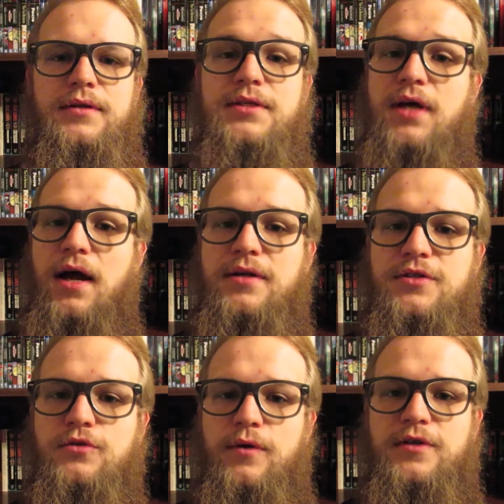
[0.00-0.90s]
Titane is
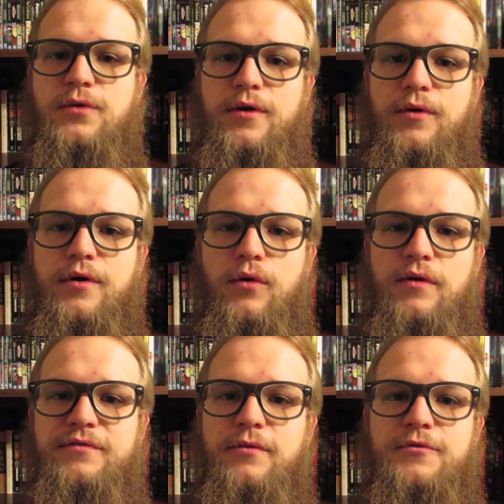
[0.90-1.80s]
a 2021 horror
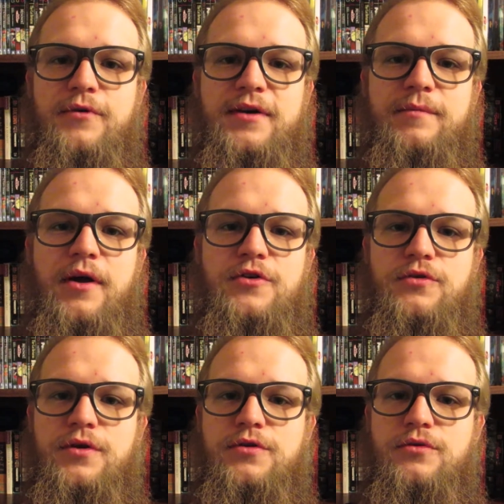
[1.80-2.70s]
film directed by
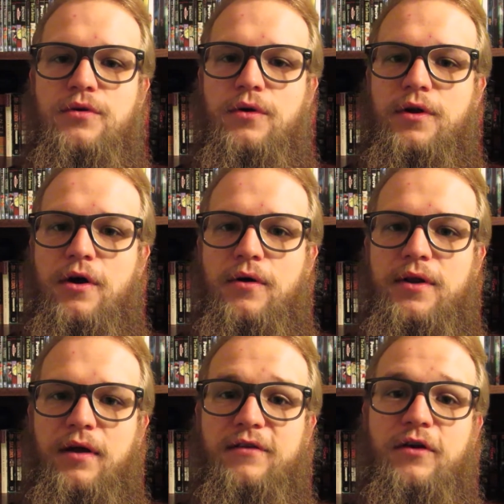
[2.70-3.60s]
Julia Ducournau
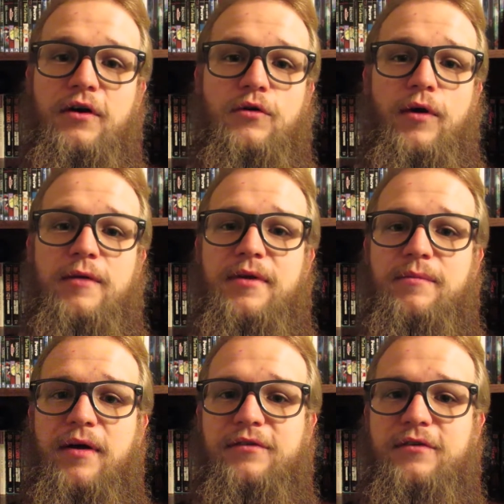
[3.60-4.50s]
and has garnered quite a bit of
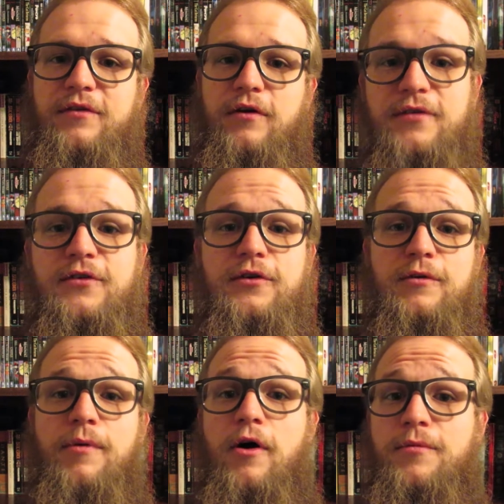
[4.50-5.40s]
buzz this year. It took the
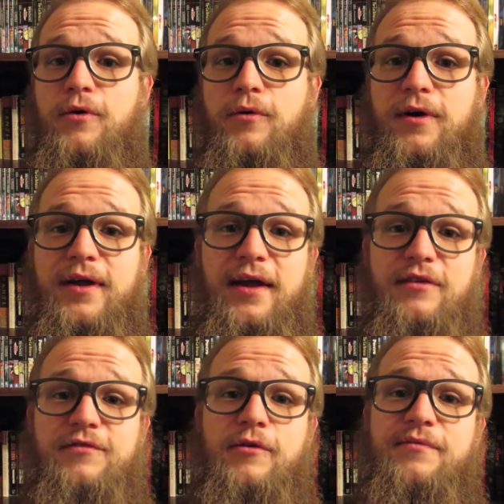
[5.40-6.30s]
Palme D'or at
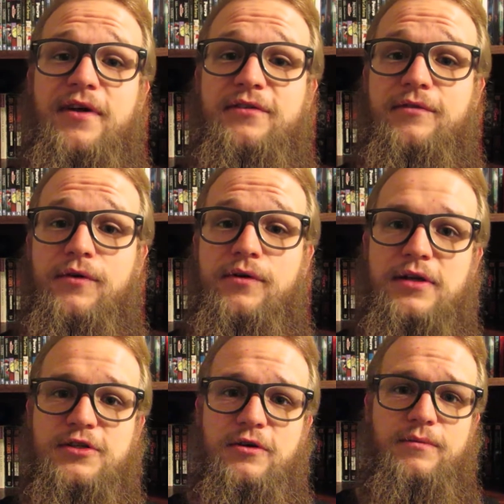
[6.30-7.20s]
Cannes Film Festival. It
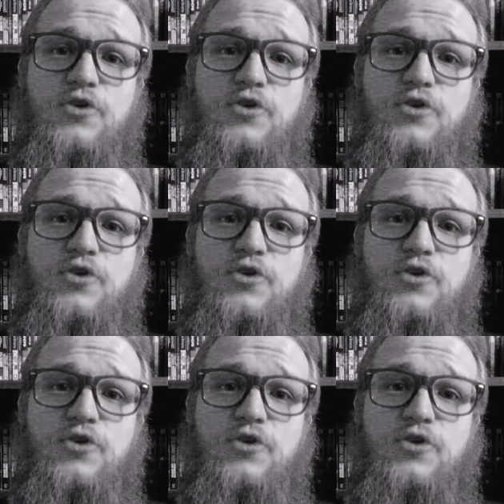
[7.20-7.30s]
has some